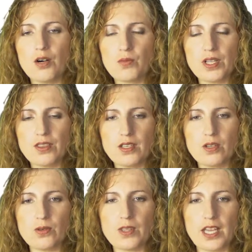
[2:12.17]
with
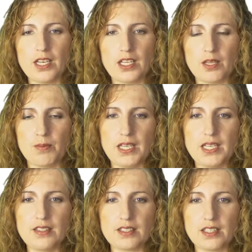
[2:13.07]
you, then it can be
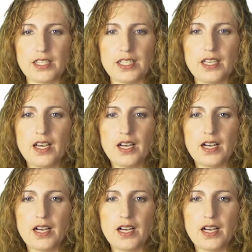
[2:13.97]
easily